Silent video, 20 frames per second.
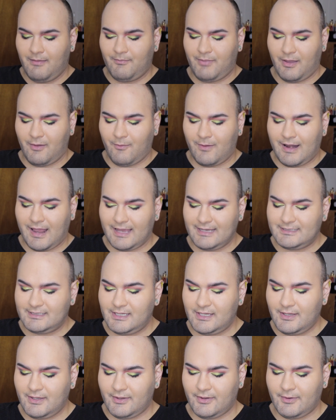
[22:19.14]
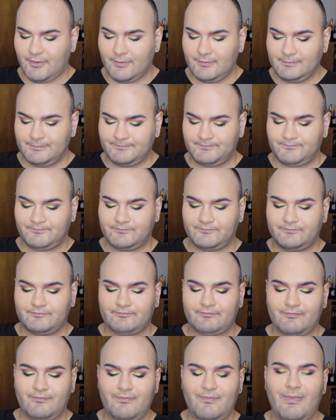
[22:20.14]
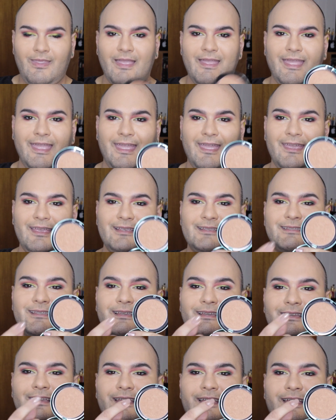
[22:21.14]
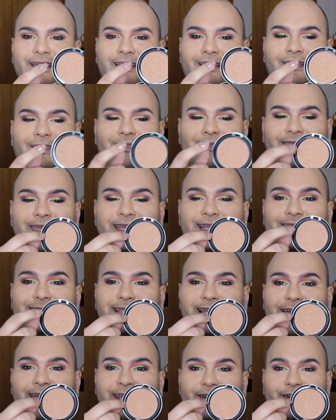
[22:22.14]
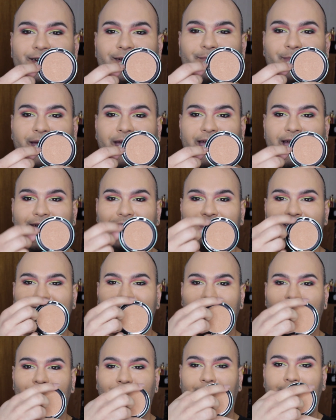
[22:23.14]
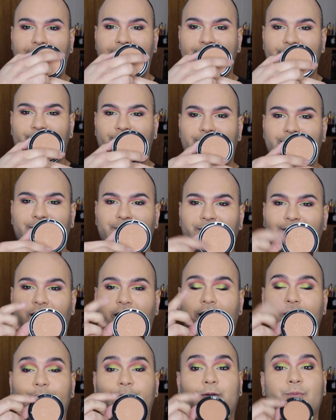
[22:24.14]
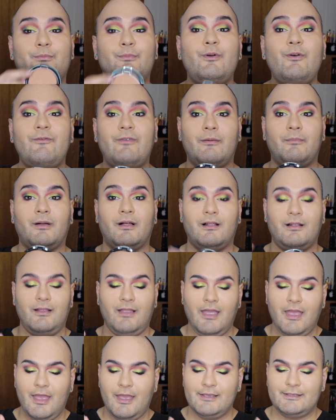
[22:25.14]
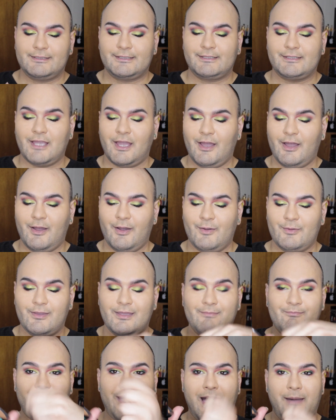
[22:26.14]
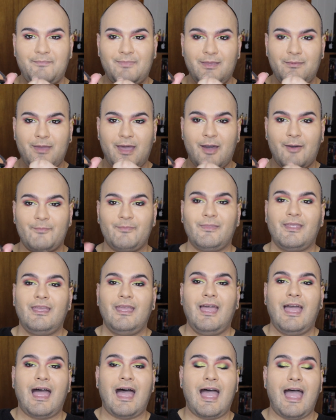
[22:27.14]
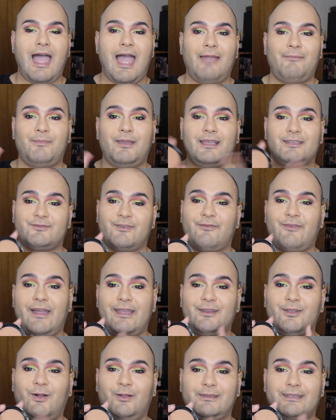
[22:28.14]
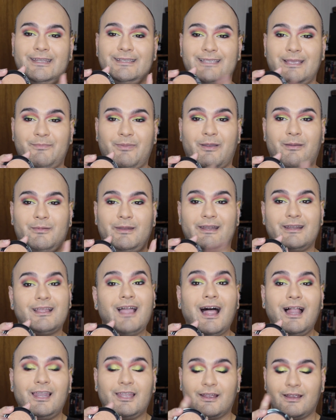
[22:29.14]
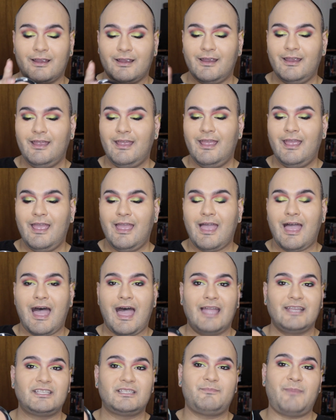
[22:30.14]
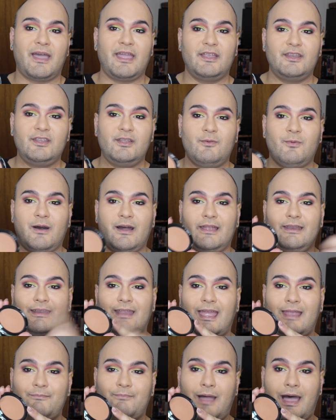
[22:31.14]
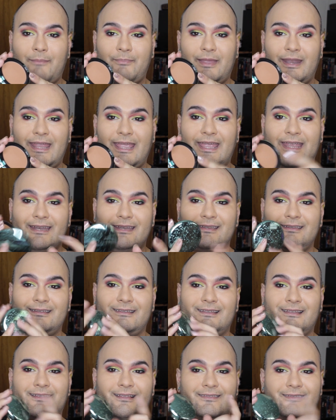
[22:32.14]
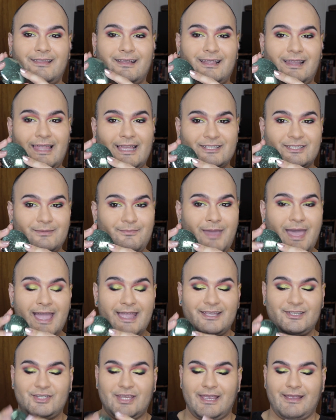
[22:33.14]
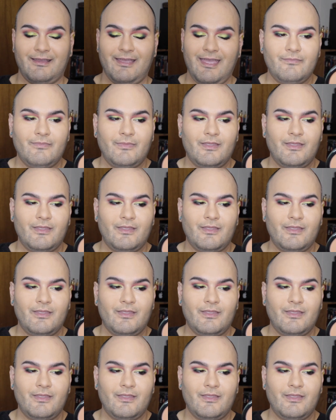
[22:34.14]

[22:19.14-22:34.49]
But what I do is these inner pans, the black rim, are removable. So you can pop them out. And because Refined Golden is a permanent color, I just buy a new one and pop it in the collection packaging.